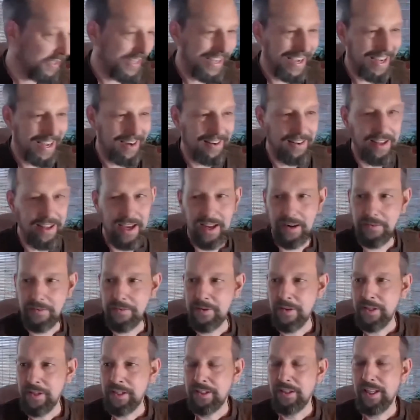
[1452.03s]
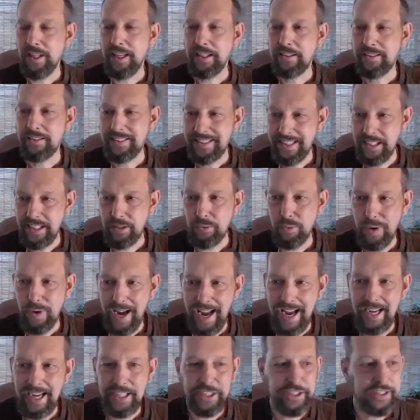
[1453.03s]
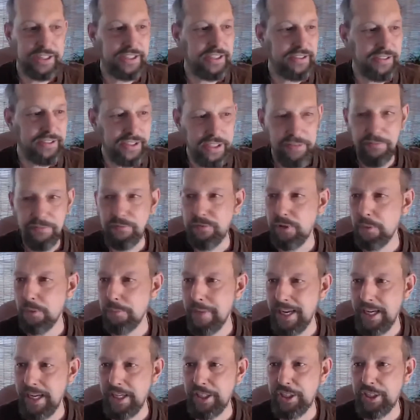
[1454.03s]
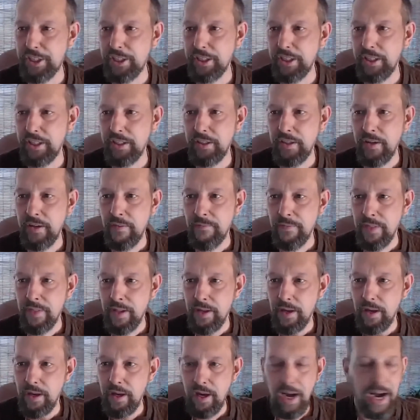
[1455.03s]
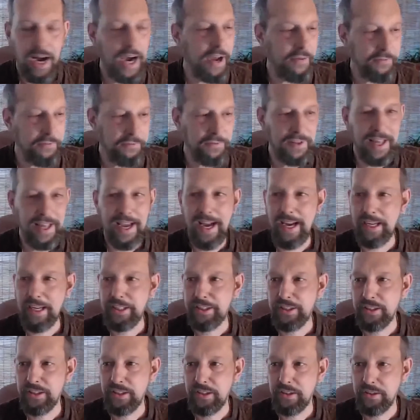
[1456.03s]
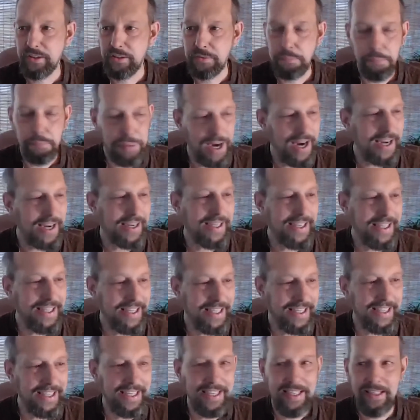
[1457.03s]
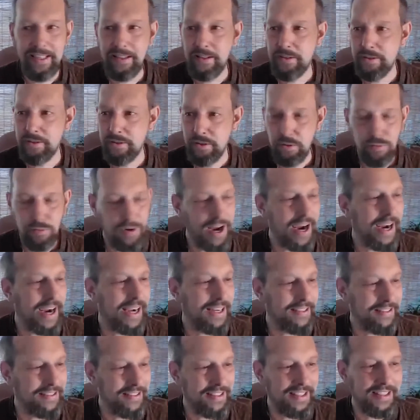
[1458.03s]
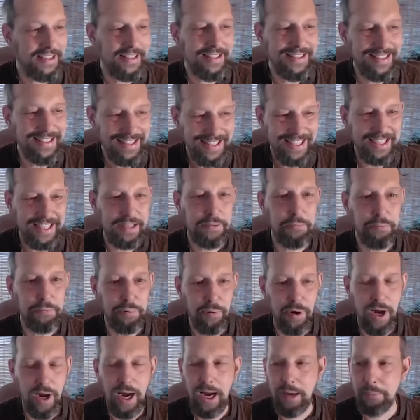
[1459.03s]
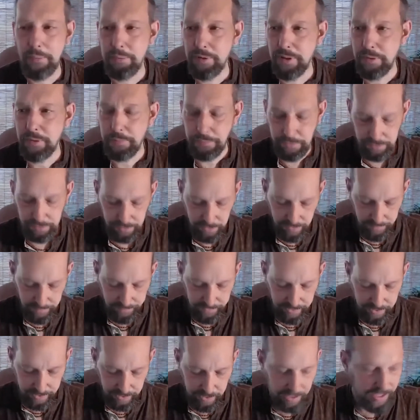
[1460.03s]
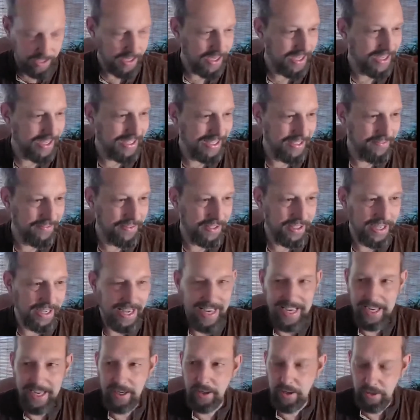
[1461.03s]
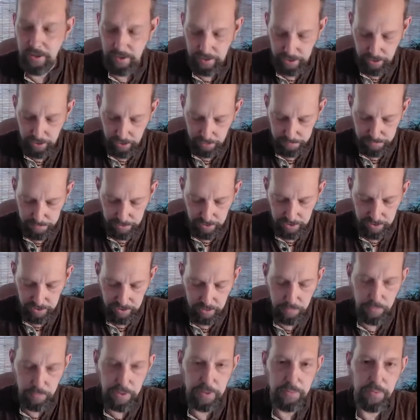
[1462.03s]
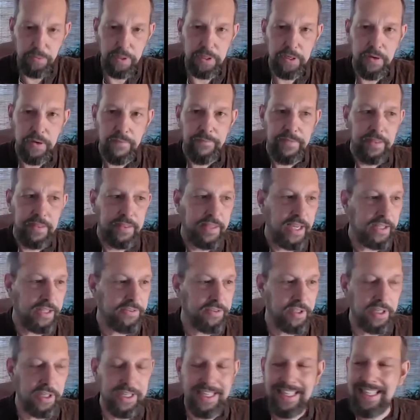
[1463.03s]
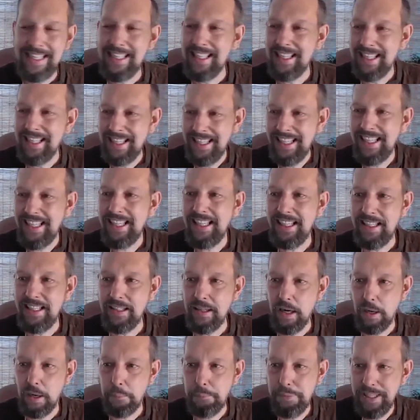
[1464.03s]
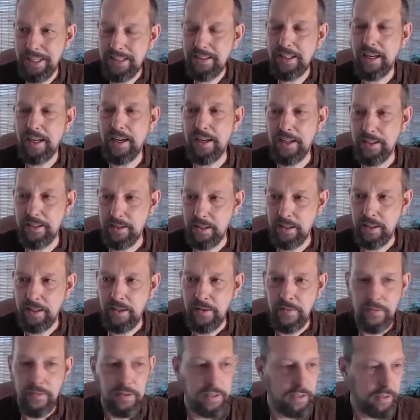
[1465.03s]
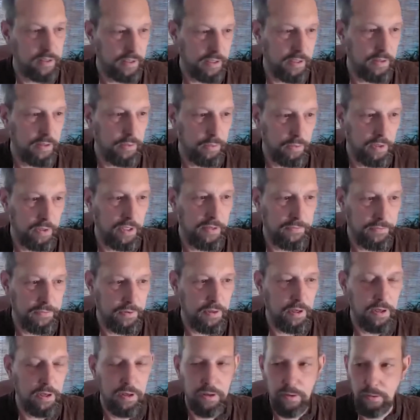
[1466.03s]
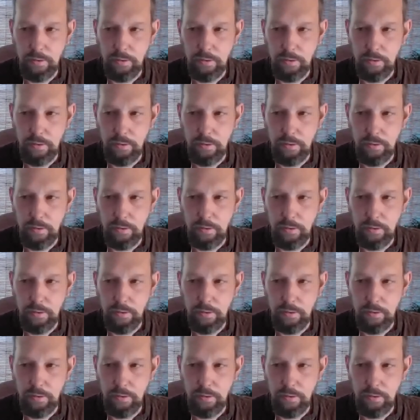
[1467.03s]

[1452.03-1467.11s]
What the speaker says: they had a lot of like skin rashes, inflammation, hot flashes, body heat, psoriasis, skin problems, and even anger, irritability, then we would, that's a heating our pitta in the liver, or